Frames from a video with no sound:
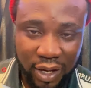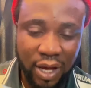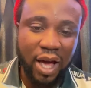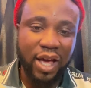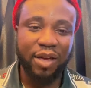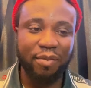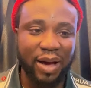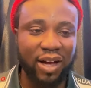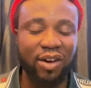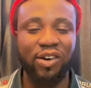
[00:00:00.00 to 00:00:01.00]
Hey,
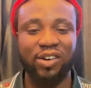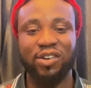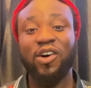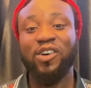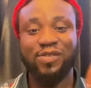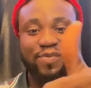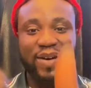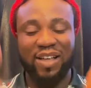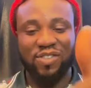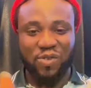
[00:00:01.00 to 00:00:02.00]
my God,
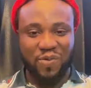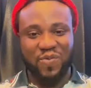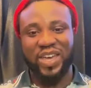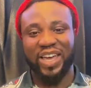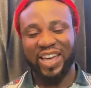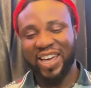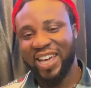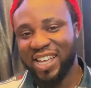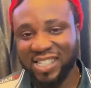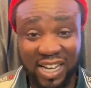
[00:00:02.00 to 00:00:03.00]
husband to be.
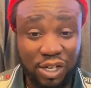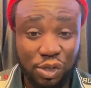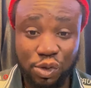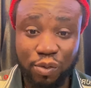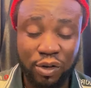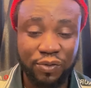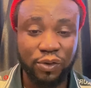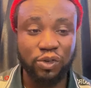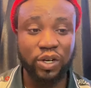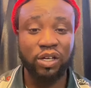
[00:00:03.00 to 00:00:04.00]
Thank you so much
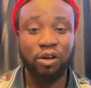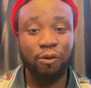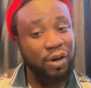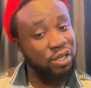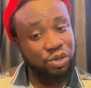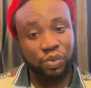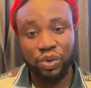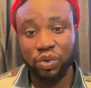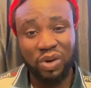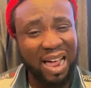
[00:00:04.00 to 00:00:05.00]
for joining. God bless you,
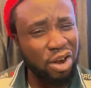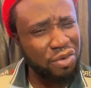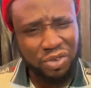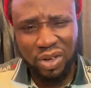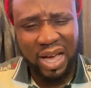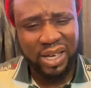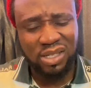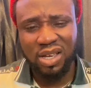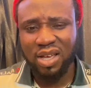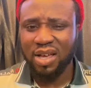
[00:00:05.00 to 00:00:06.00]
baby. I love you
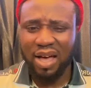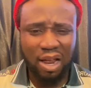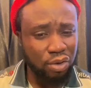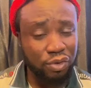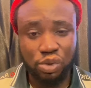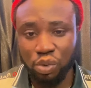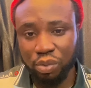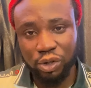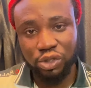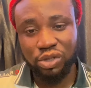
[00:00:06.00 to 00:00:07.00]
guys. I love you so
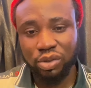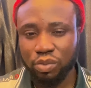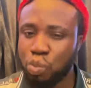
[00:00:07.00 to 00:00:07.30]
much.